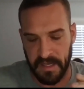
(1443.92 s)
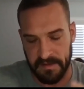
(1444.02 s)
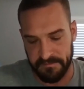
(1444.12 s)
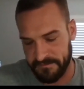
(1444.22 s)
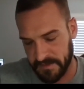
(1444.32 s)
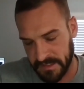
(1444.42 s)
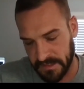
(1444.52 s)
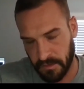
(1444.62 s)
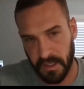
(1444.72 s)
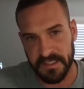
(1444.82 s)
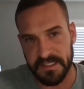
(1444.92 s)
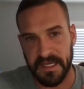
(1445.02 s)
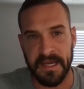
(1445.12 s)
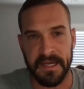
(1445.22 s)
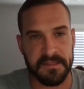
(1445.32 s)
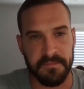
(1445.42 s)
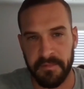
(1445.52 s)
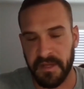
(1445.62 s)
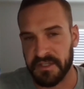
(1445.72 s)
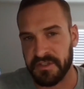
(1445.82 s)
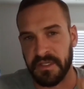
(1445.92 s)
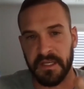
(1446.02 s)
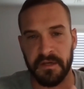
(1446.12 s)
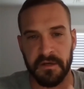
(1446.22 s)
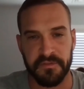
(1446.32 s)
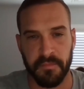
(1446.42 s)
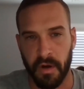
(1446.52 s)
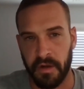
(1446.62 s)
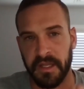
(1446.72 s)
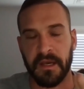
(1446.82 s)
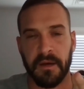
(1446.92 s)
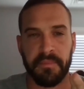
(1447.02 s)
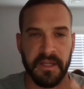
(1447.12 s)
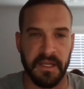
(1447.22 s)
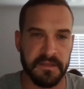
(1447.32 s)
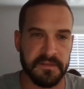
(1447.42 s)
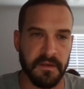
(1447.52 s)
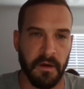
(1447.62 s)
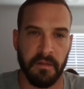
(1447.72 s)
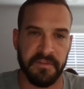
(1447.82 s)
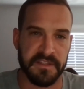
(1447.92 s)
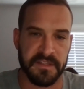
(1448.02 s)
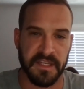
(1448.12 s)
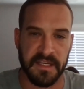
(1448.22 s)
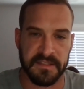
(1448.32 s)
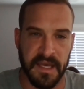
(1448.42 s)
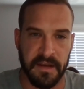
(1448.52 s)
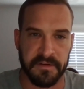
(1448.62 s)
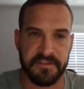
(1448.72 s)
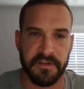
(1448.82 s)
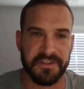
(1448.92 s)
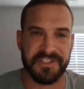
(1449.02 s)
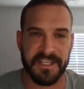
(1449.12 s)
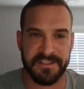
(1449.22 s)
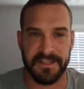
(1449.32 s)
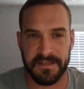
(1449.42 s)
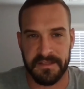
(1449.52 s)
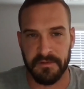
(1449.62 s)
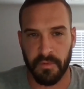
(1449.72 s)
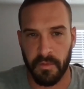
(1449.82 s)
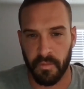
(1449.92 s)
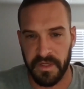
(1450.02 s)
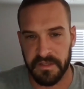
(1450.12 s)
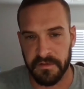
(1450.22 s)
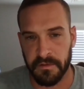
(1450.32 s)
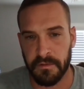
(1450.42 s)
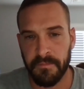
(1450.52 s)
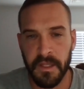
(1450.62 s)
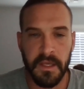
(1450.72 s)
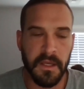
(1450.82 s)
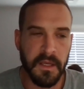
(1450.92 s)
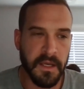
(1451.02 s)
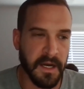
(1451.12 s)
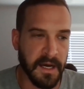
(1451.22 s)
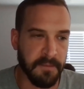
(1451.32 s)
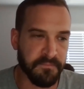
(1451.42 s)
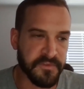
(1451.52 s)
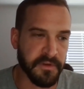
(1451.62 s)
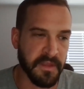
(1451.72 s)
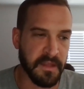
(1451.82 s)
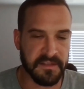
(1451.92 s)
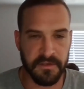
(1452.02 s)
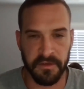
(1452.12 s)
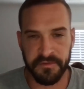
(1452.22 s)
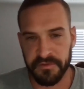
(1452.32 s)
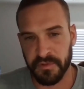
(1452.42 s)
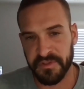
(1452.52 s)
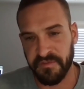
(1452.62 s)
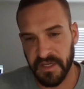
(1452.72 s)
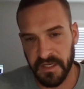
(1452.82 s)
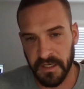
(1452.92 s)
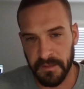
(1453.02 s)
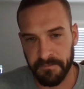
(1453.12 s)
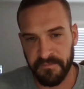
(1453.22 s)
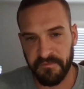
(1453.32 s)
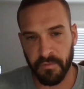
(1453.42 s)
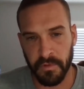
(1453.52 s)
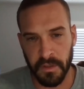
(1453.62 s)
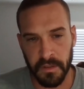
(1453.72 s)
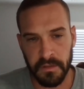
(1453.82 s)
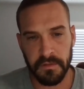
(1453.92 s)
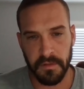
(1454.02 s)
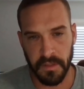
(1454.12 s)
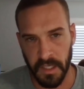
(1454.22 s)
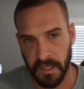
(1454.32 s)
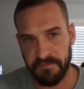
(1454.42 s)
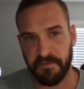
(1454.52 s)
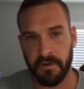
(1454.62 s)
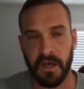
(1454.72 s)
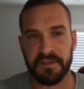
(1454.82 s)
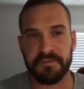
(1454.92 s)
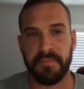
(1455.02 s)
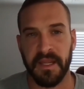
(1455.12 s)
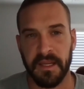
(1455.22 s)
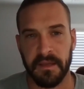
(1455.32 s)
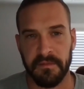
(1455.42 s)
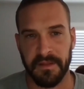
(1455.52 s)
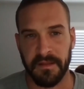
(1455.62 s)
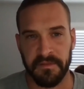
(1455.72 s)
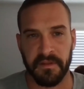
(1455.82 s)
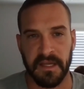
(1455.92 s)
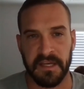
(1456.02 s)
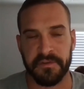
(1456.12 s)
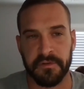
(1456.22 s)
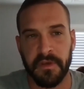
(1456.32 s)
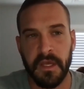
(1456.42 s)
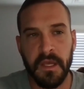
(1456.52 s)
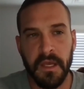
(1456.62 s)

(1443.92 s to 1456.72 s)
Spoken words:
have architects, maybe engineers, marketing companies, all of these things that are synergistic to what we do. So then that's also a source of income for us, being the lessors,